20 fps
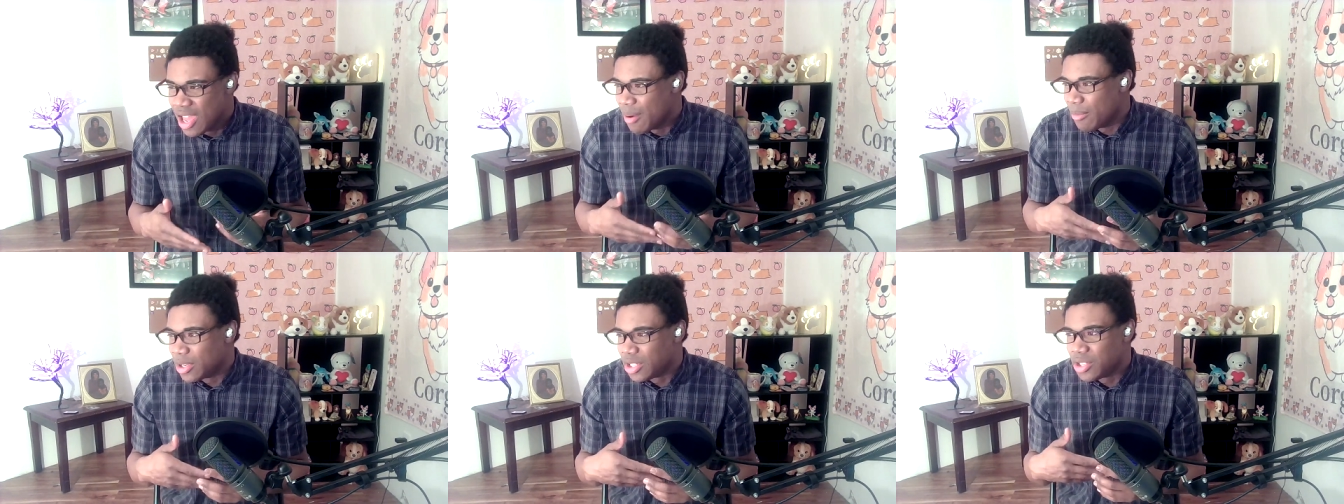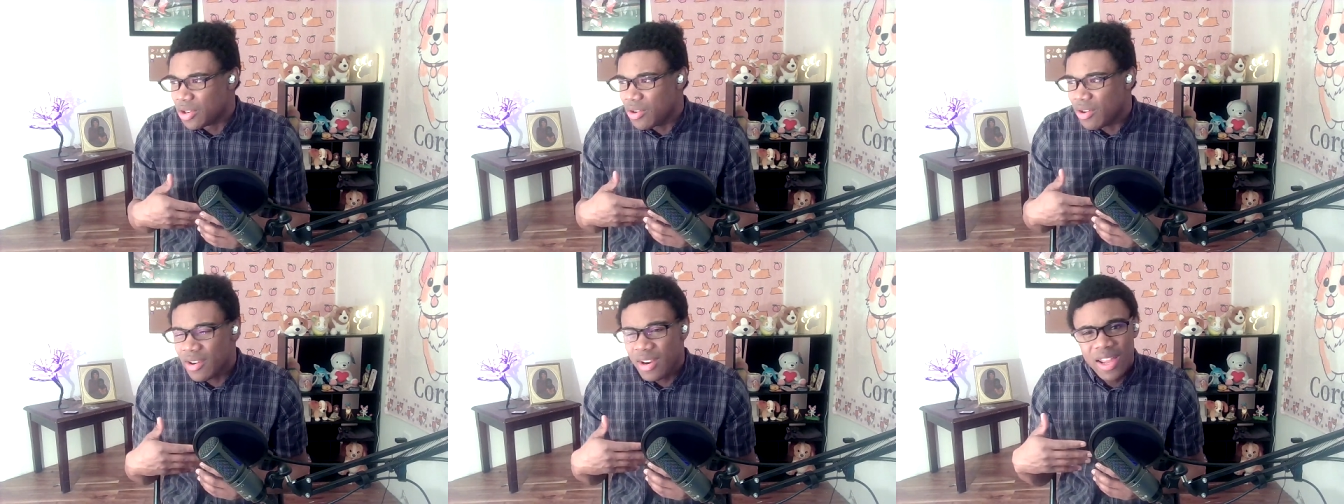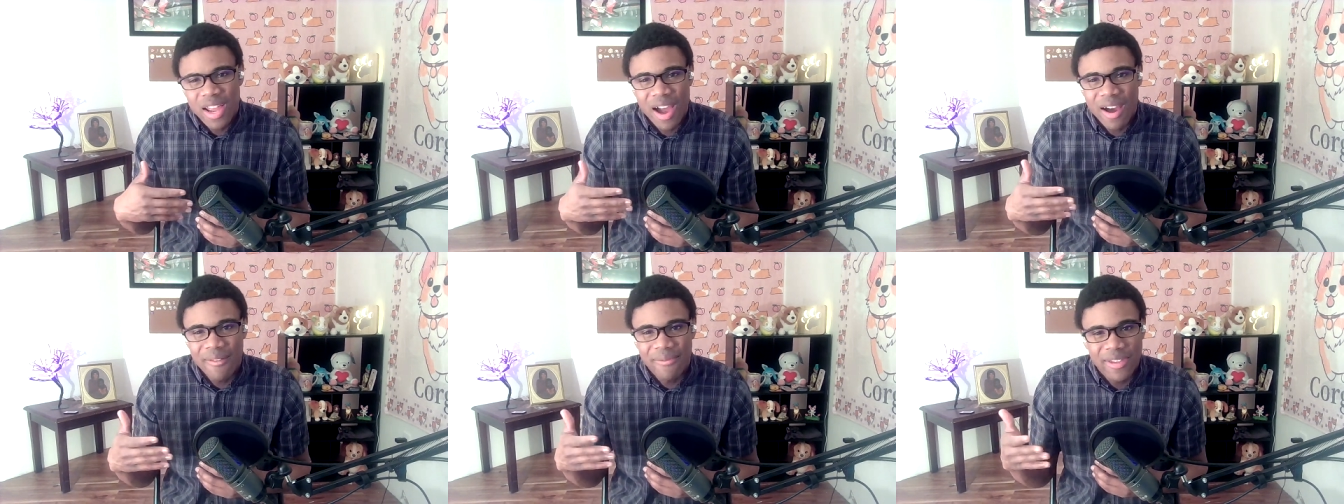
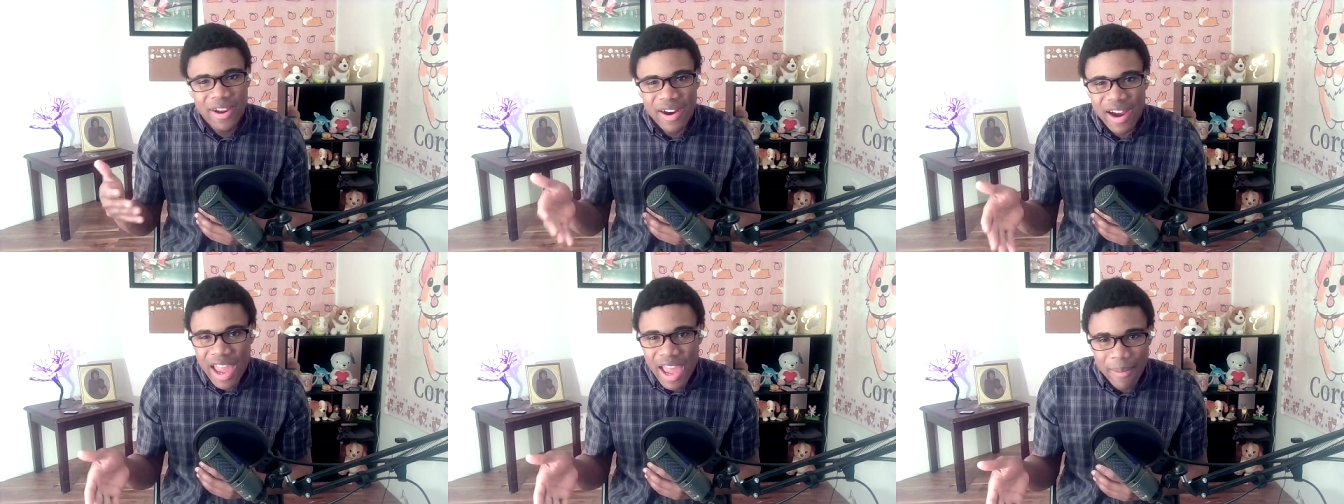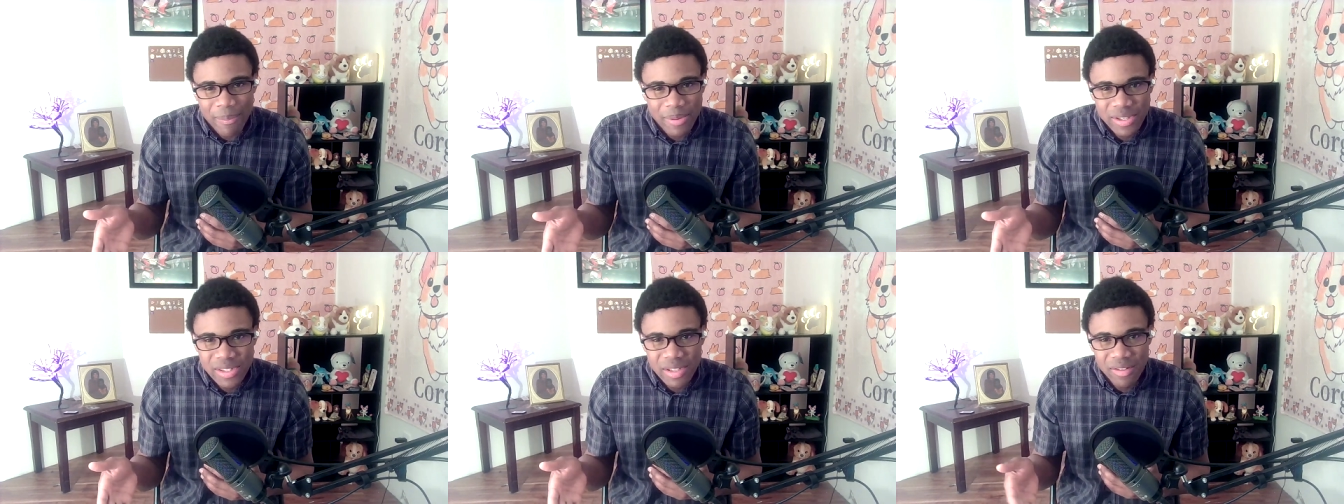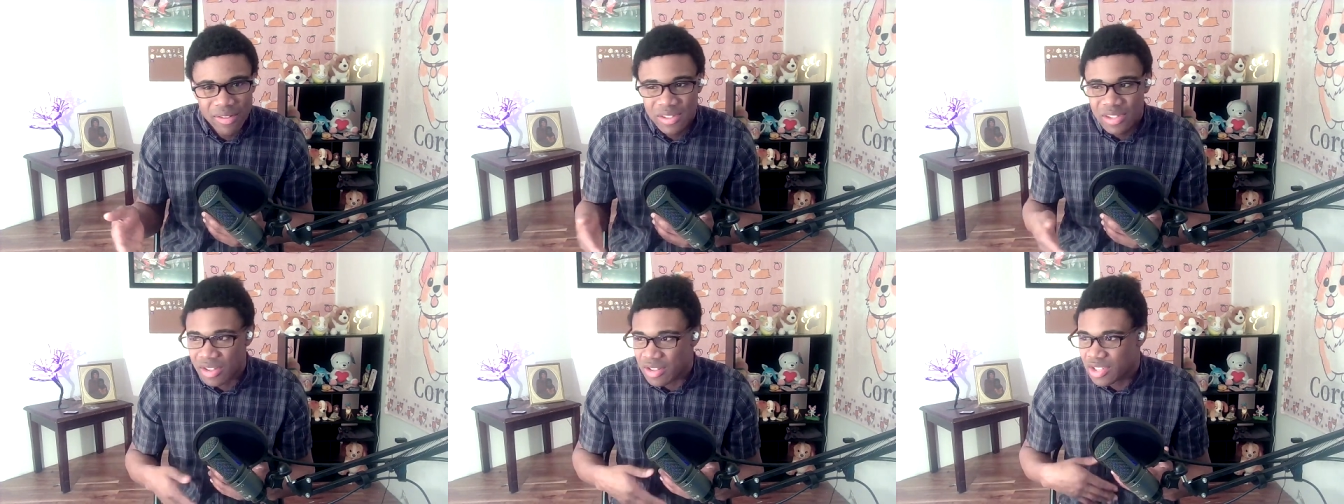Majority of their
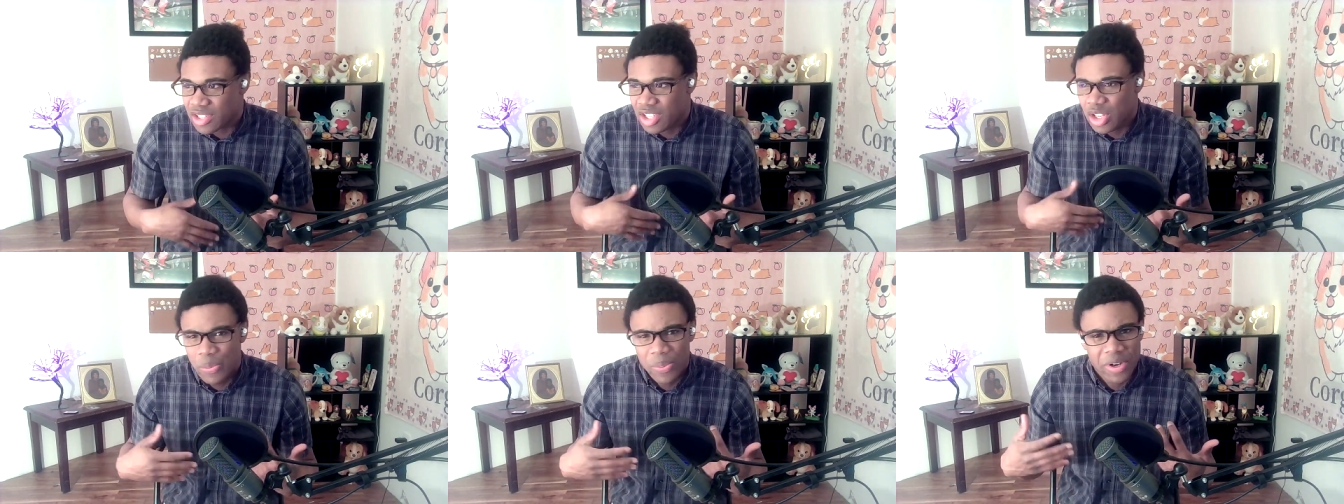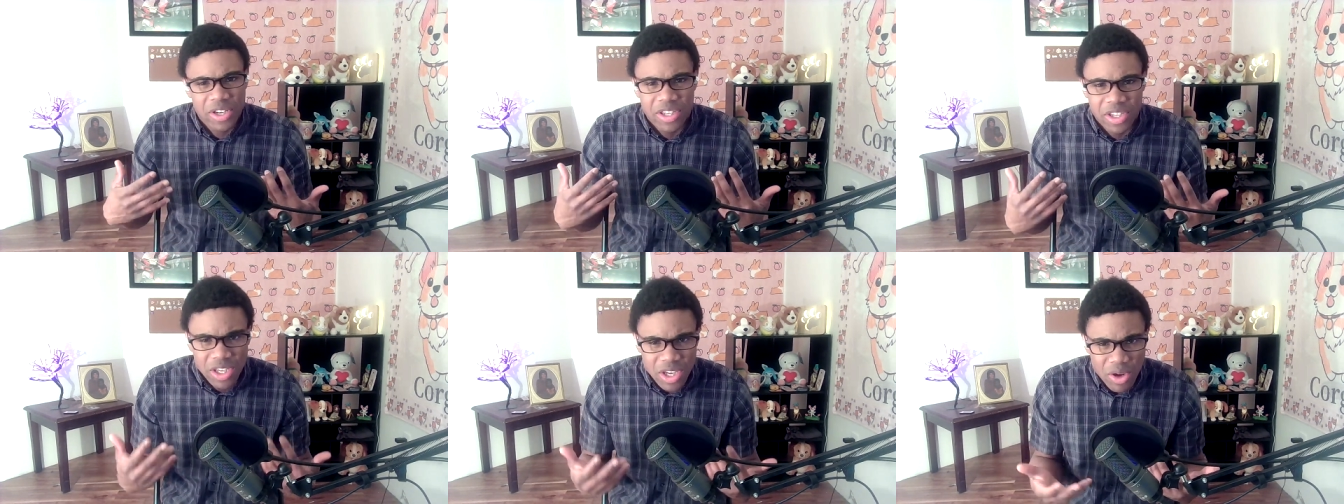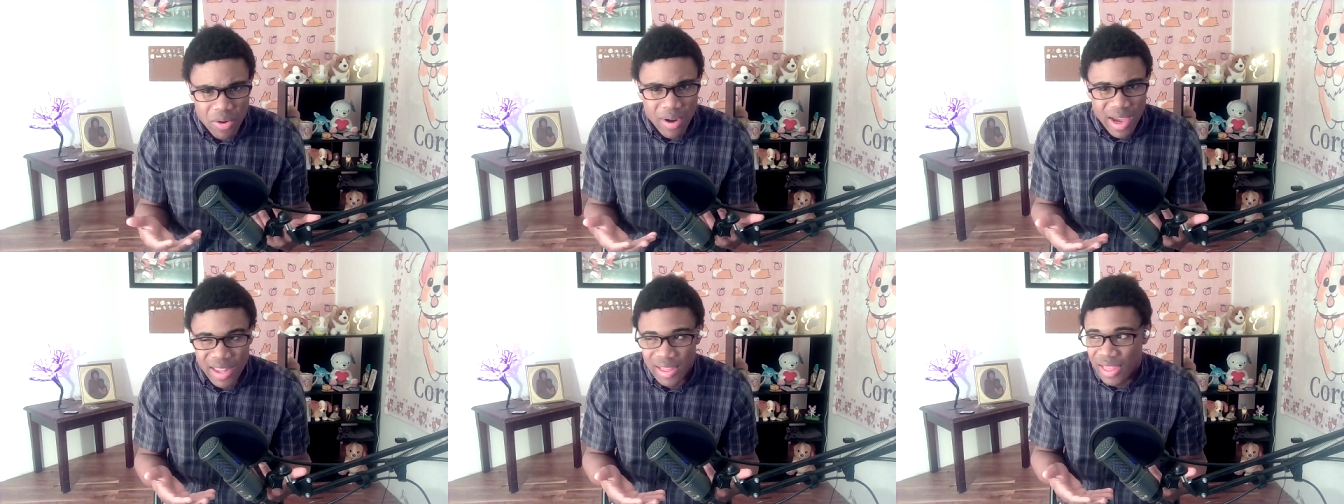episodes are super
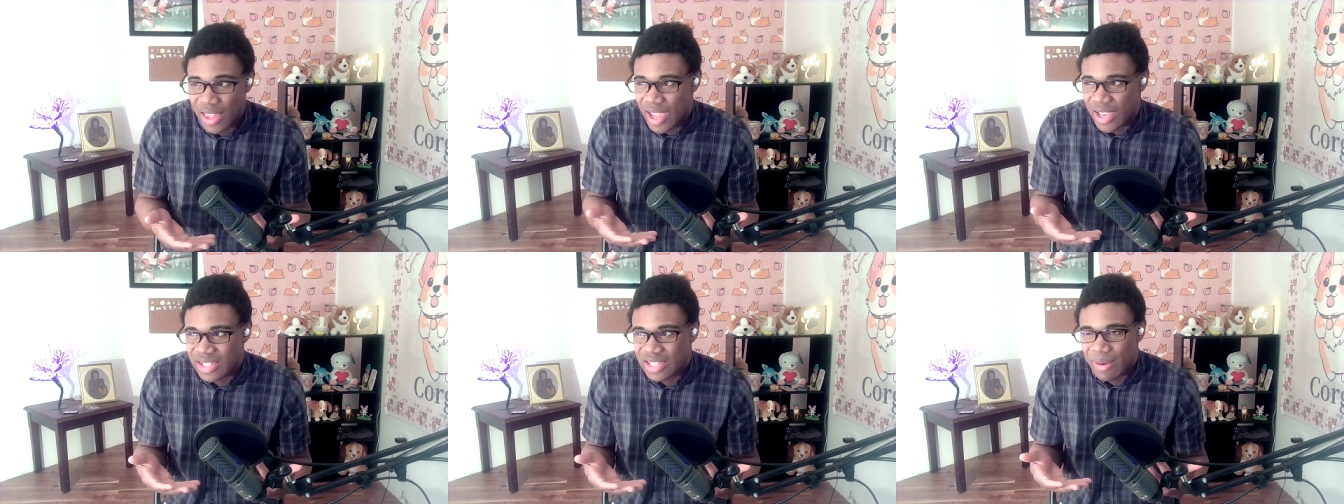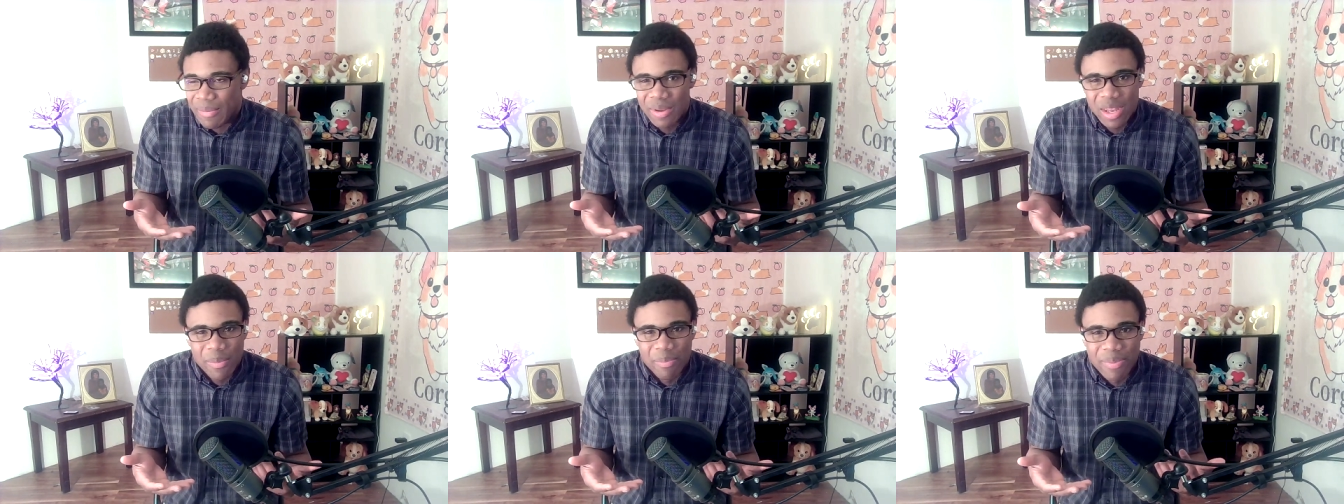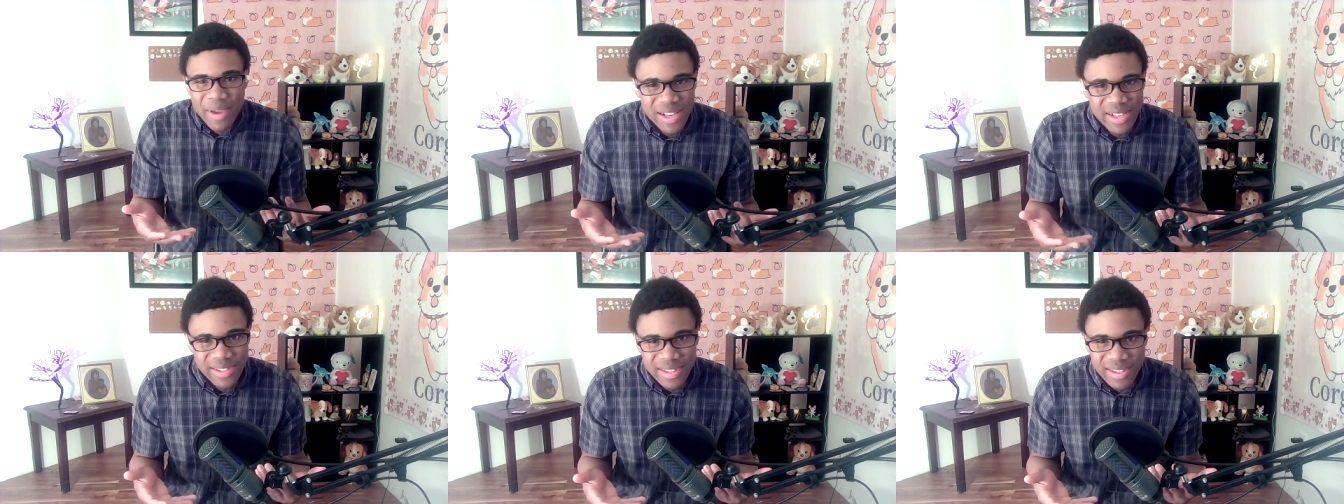cute and like some of the
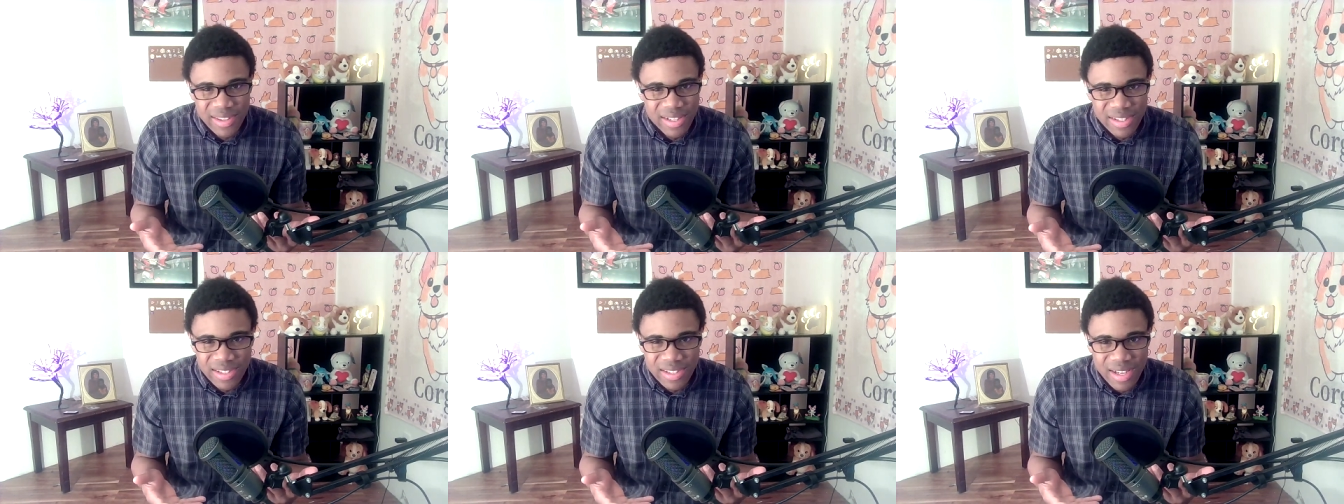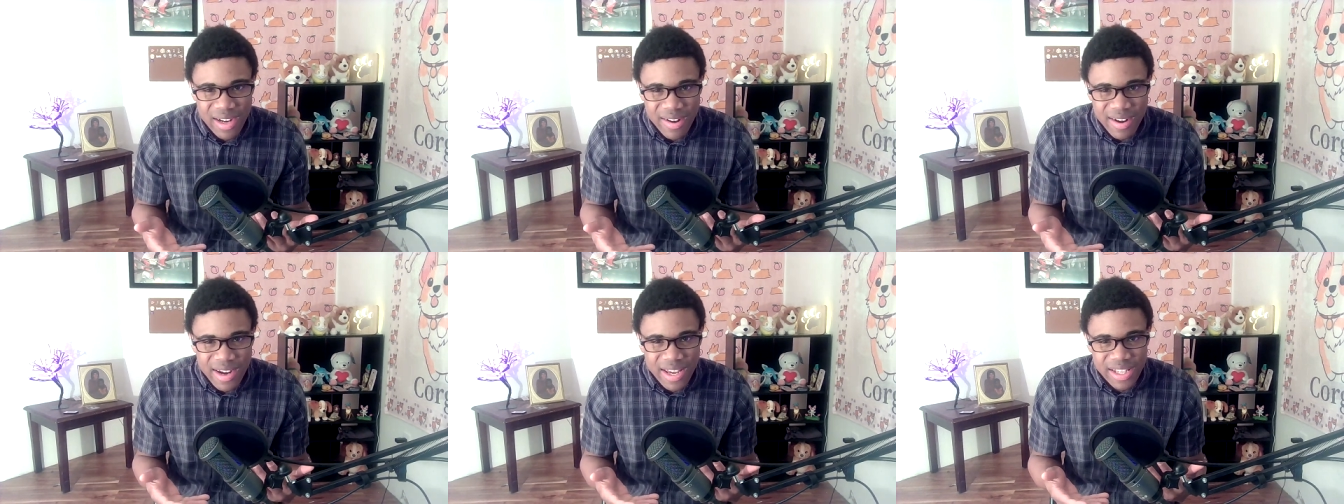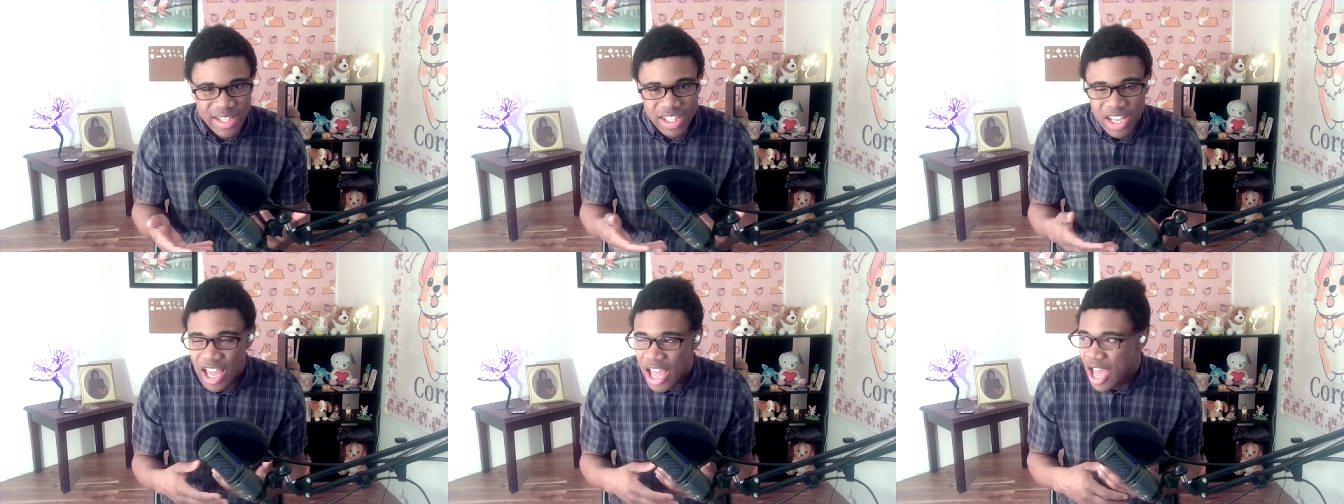best in the
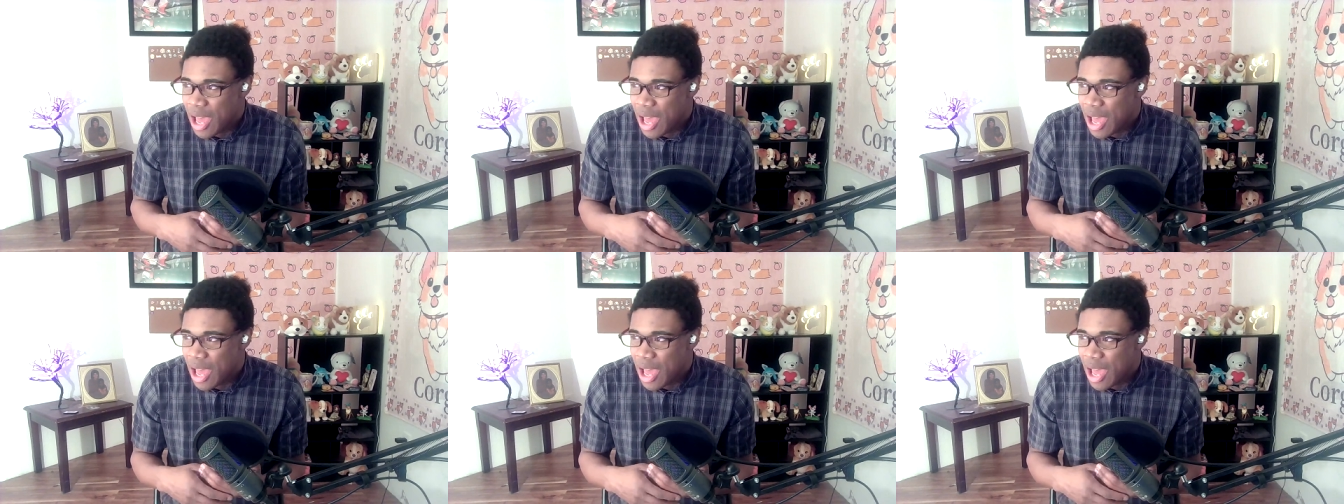series.